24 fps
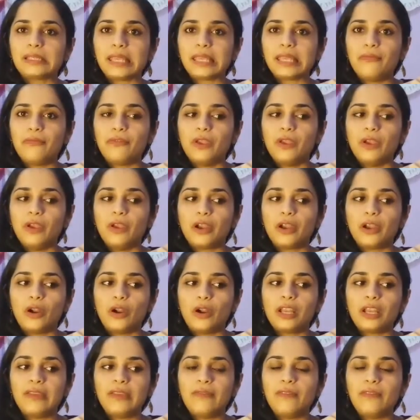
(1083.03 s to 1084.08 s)
if you are
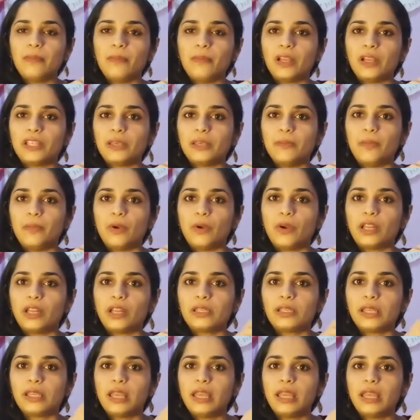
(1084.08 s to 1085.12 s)
not giving much
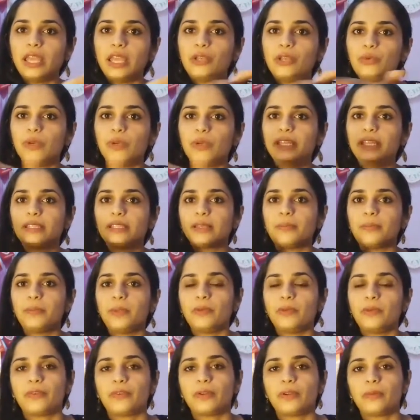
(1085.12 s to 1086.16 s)
importance, it will
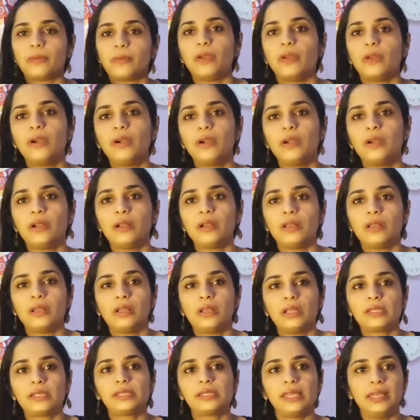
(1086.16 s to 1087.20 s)
disappear from your
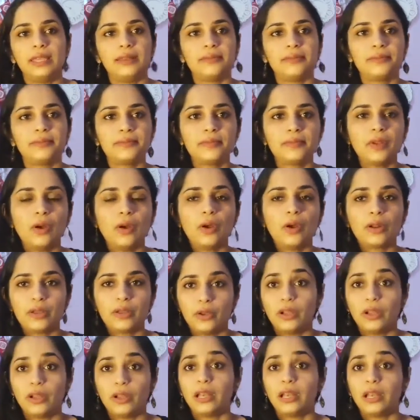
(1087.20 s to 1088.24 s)
scene
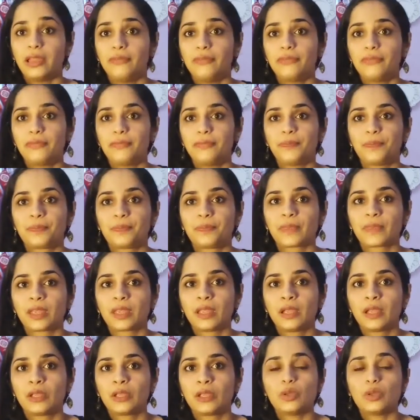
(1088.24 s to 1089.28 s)
or your life.
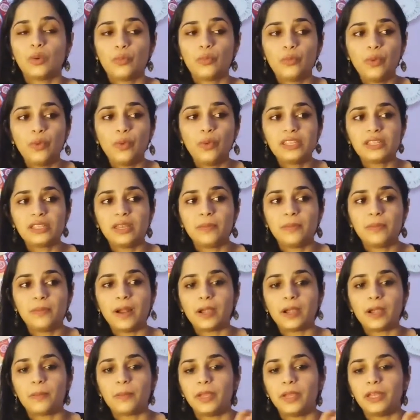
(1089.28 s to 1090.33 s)
So which
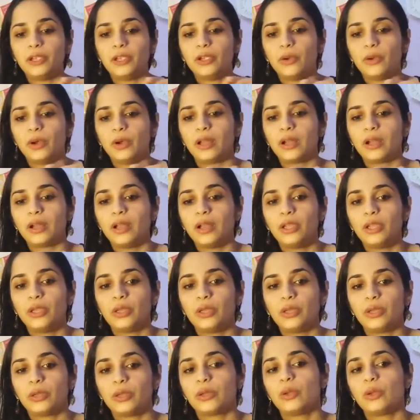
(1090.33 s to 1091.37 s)
department you are
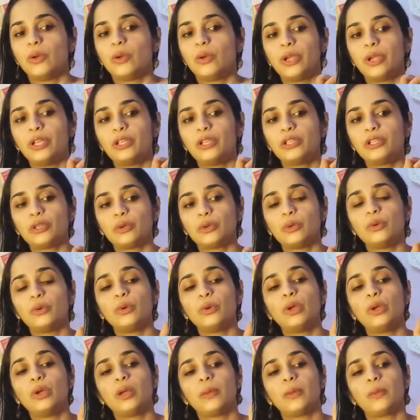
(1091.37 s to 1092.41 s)
going to
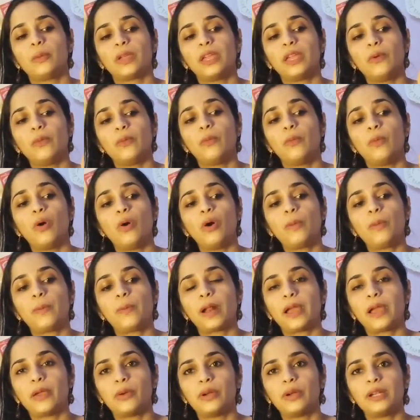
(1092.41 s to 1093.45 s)
give more
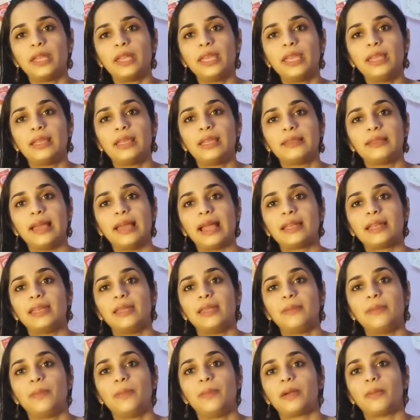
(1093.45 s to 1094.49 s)
priority, that
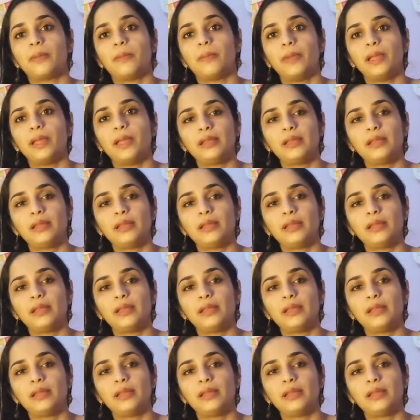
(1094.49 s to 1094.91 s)
department